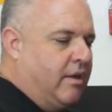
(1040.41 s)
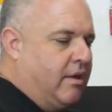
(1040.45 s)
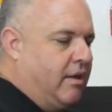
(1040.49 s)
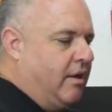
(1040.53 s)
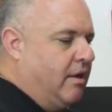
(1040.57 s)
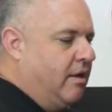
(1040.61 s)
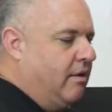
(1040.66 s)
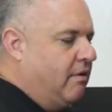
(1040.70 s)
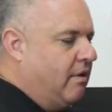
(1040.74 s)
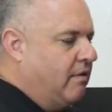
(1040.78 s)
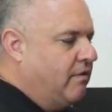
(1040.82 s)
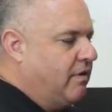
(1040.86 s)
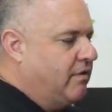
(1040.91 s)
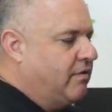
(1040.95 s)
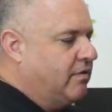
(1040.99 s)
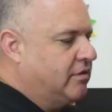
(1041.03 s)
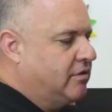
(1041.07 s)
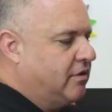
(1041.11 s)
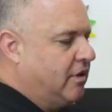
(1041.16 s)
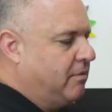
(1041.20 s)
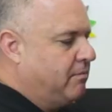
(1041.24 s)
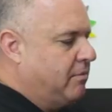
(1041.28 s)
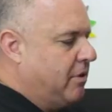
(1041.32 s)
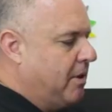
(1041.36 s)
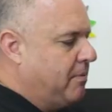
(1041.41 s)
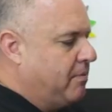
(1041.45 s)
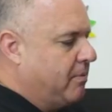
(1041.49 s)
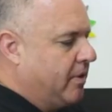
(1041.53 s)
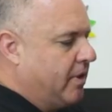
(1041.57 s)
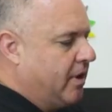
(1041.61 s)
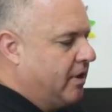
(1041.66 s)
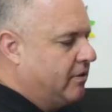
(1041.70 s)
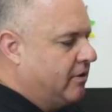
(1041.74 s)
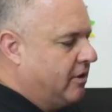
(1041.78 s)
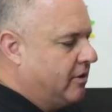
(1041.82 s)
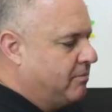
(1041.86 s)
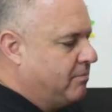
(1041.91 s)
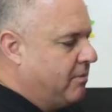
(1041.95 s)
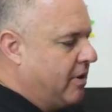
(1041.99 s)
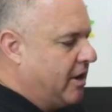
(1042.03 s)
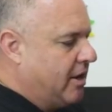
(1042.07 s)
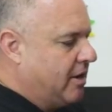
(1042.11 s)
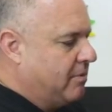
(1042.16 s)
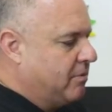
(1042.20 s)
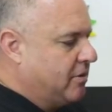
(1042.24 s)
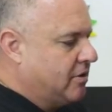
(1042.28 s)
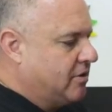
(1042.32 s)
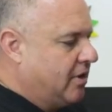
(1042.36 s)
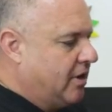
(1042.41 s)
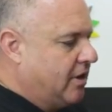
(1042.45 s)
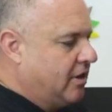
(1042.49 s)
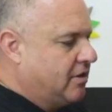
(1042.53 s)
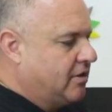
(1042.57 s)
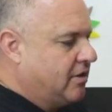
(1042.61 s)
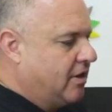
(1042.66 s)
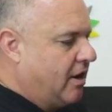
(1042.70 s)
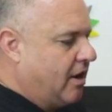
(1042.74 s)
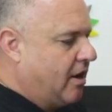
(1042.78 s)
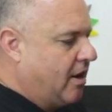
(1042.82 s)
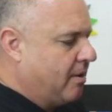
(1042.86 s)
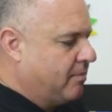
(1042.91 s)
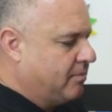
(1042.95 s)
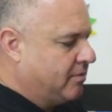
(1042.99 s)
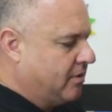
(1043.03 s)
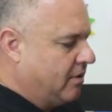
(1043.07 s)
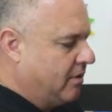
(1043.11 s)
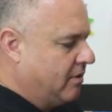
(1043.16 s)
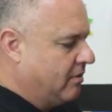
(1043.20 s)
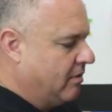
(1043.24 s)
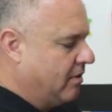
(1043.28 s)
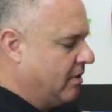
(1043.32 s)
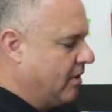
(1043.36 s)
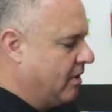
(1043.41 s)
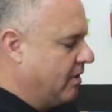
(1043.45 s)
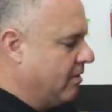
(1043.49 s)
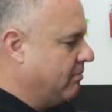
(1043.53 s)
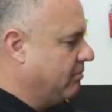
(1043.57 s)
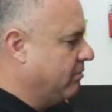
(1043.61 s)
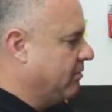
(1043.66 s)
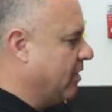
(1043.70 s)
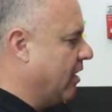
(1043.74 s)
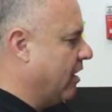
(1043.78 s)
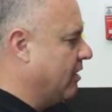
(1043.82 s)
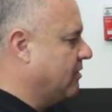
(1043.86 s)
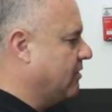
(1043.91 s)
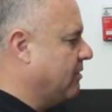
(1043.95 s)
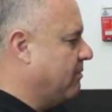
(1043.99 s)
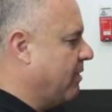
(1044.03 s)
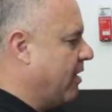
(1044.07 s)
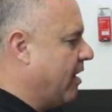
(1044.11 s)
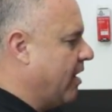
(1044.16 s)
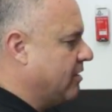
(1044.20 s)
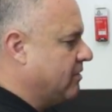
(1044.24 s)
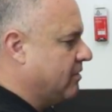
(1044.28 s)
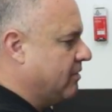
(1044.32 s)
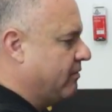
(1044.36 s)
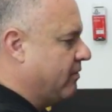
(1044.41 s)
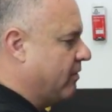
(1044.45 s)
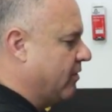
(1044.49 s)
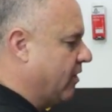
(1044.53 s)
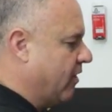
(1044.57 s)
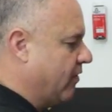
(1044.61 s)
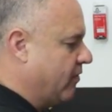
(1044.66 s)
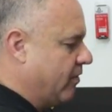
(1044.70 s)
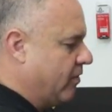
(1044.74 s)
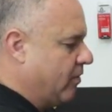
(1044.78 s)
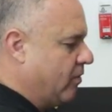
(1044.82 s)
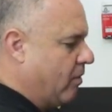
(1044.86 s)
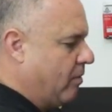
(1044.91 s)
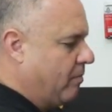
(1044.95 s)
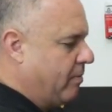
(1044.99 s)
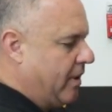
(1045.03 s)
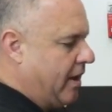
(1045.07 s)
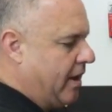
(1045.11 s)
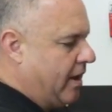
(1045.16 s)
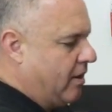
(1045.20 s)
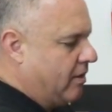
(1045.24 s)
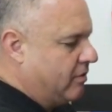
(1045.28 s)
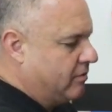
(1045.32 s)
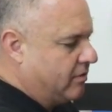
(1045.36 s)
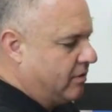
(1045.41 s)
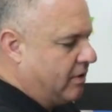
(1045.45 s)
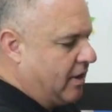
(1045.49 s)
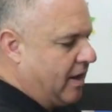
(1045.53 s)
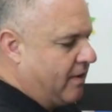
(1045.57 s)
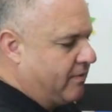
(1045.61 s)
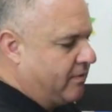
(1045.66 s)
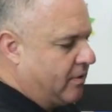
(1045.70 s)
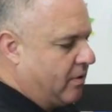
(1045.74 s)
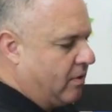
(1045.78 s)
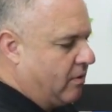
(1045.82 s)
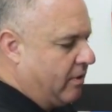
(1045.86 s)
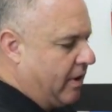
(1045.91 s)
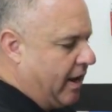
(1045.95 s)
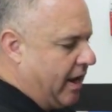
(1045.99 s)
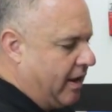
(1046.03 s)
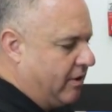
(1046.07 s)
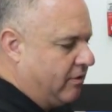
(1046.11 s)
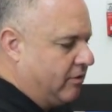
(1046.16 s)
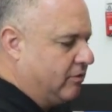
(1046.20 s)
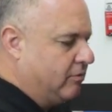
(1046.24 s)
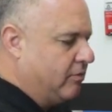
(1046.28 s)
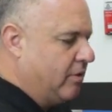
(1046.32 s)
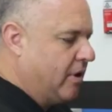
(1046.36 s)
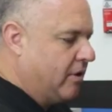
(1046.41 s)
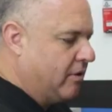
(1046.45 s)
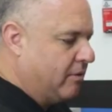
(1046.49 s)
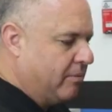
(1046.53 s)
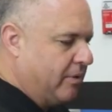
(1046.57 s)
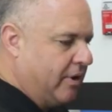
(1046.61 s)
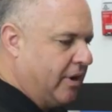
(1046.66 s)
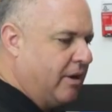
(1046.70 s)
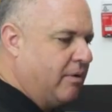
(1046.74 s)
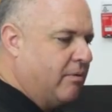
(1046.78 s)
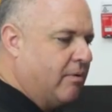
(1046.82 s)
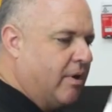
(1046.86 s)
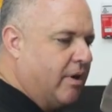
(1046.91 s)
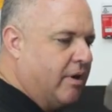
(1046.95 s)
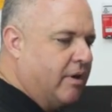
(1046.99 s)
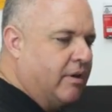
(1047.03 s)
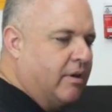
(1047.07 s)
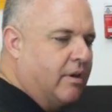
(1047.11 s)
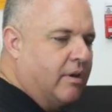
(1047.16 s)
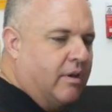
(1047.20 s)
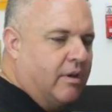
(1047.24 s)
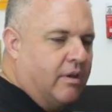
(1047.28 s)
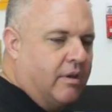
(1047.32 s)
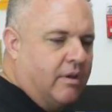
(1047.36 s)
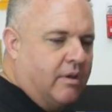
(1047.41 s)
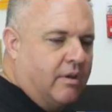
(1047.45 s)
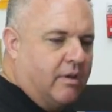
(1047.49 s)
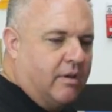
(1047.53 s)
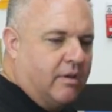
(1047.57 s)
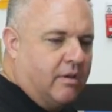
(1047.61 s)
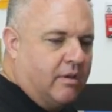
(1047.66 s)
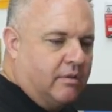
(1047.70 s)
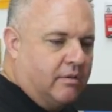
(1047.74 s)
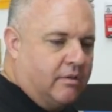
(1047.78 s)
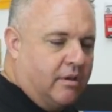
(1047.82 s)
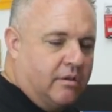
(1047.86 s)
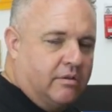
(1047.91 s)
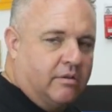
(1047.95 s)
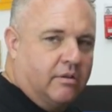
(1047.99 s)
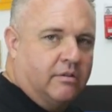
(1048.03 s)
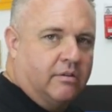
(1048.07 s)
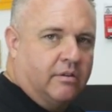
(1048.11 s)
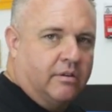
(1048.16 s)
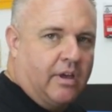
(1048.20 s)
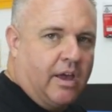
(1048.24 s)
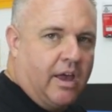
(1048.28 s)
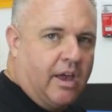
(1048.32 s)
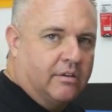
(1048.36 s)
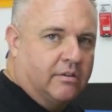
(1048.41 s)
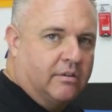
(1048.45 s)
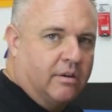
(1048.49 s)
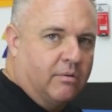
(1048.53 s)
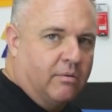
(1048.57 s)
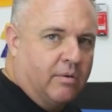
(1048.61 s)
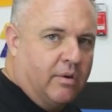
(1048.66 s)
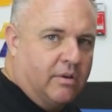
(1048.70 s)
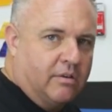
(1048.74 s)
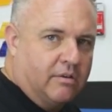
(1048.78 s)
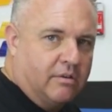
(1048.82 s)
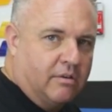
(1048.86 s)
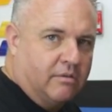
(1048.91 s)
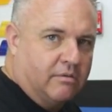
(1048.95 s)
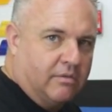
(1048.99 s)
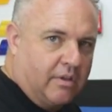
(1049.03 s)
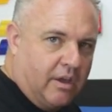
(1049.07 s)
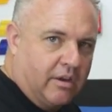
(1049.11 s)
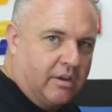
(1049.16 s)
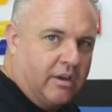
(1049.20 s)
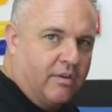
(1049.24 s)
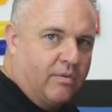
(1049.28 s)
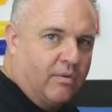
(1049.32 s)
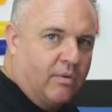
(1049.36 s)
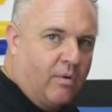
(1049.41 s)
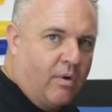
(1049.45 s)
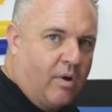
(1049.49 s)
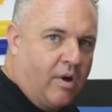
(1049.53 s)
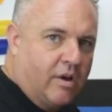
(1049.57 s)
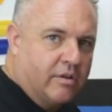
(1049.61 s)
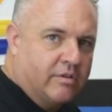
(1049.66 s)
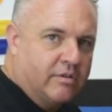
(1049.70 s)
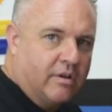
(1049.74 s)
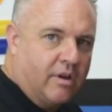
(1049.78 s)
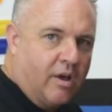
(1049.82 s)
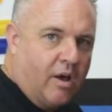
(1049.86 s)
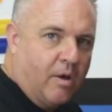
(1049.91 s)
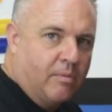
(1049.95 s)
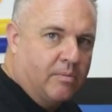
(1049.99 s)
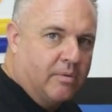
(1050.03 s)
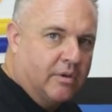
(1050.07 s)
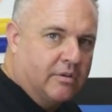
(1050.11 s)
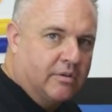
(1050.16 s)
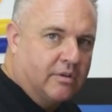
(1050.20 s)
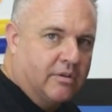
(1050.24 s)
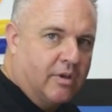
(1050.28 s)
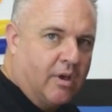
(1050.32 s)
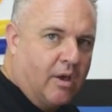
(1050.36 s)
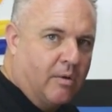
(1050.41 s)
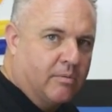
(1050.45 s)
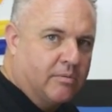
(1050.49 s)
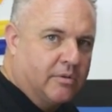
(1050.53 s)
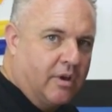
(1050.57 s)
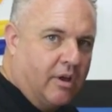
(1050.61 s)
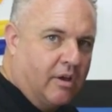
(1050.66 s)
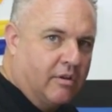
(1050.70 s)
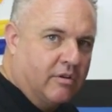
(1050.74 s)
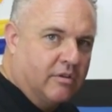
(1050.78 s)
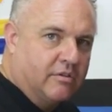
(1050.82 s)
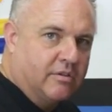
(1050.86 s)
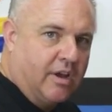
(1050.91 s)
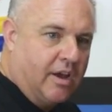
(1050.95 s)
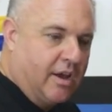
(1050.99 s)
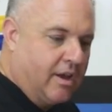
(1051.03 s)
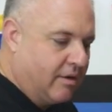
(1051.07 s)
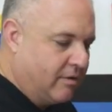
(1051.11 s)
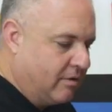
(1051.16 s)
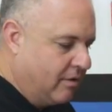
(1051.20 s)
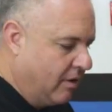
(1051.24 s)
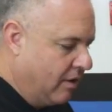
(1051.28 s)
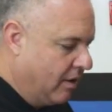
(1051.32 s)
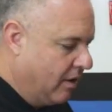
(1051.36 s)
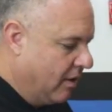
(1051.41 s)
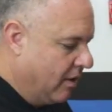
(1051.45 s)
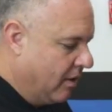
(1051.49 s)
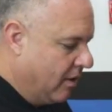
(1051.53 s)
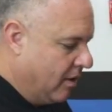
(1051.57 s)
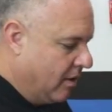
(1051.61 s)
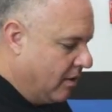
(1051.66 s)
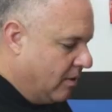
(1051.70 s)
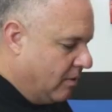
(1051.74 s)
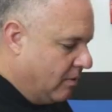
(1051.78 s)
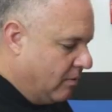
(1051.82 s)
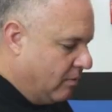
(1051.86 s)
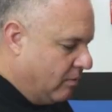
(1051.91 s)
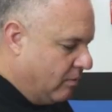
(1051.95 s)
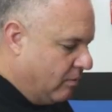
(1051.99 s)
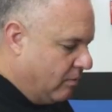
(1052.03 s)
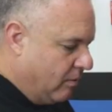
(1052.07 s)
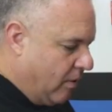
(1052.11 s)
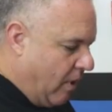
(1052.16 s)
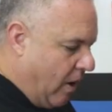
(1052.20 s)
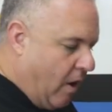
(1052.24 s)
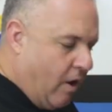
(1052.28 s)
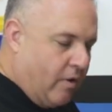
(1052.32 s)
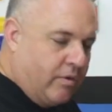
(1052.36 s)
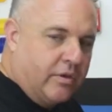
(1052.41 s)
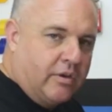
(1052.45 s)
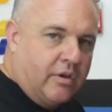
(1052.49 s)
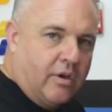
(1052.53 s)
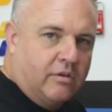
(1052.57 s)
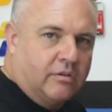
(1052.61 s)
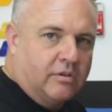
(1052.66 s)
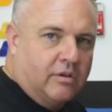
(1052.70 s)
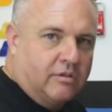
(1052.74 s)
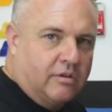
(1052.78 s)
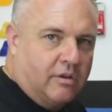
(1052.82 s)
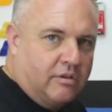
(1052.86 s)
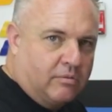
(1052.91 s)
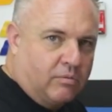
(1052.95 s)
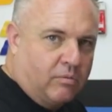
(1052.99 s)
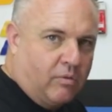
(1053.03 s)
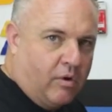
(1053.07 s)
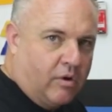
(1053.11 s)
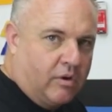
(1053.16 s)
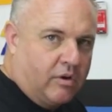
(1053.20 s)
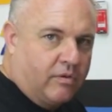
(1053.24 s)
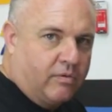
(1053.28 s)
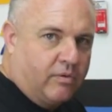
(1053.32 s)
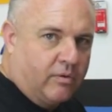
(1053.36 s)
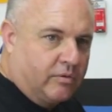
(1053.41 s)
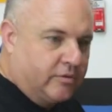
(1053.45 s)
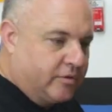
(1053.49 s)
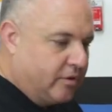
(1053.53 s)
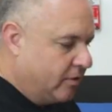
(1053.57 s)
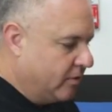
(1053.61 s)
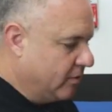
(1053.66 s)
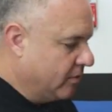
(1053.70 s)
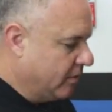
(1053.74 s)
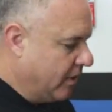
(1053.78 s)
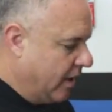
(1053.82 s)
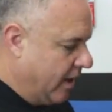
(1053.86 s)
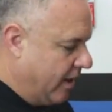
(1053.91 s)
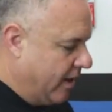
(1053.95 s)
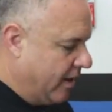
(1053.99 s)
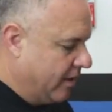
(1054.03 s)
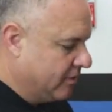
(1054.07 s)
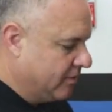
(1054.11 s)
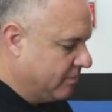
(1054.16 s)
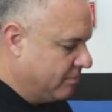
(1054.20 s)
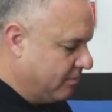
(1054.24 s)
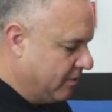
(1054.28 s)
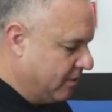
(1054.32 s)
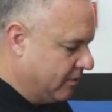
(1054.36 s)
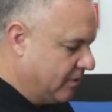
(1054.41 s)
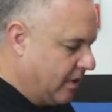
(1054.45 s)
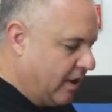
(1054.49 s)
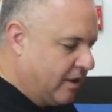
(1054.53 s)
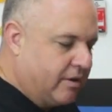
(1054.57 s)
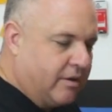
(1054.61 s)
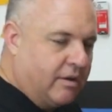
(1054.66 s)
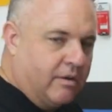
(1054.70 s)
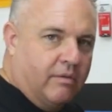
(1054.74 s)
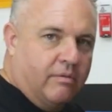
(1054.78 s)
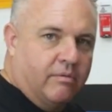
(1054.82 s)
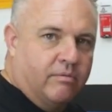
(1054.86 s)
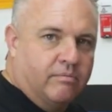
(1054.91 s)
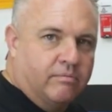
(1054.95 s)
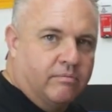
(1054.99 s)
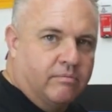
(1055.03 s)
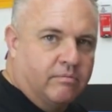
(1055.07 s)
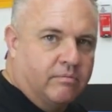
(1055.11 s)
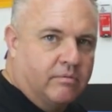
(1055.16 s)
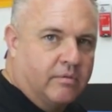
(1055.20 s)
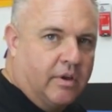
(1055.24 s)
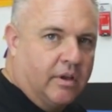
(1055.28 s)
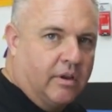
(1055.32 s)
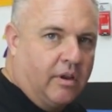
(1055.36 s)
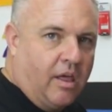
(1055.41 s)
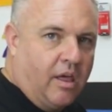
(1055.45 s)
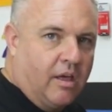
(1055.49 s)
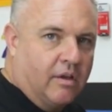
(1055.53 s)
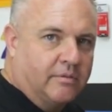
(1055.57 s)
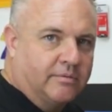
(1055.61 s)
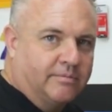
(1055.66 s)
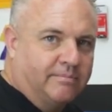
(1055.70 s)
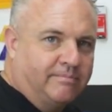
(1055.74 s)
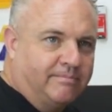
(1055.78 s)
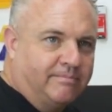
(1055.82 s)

I've even seen people get these made at machine shops and customize them for different door panels and have their own handles welded. But anyway, this is the Gasket Wizard. Thank you for watching. I hope this has helped you understand all the uses this wonderful tool has. But thank you. Good luck.